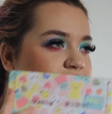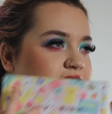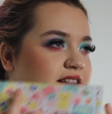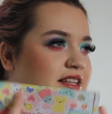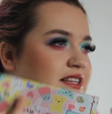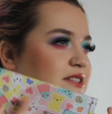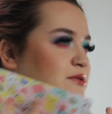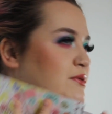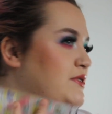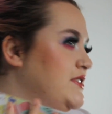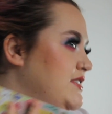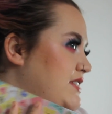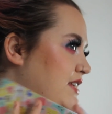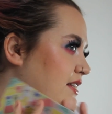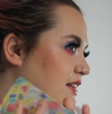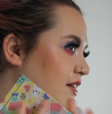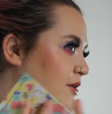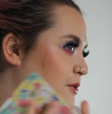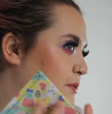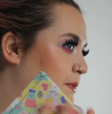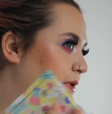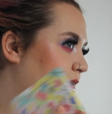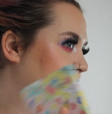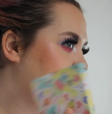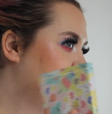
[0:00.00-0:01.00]
this one's a
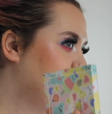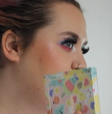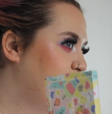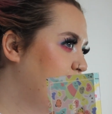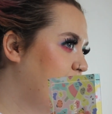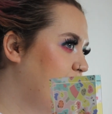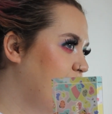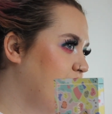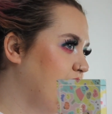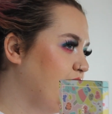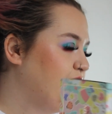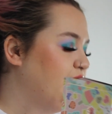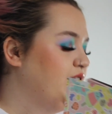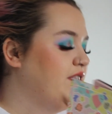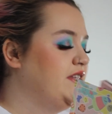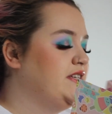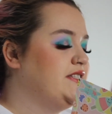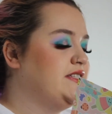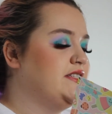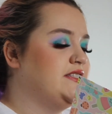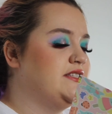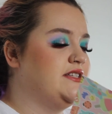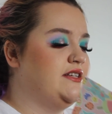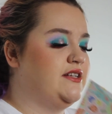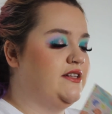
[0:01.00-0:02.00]
little bit of something different,
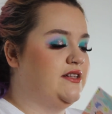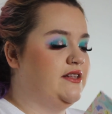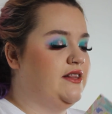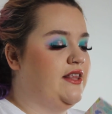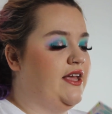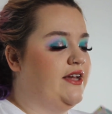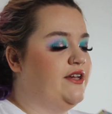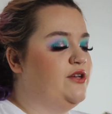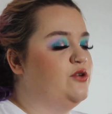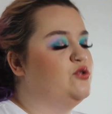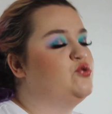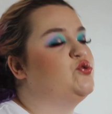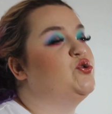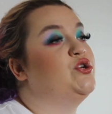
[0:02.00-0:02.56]
this isn't like your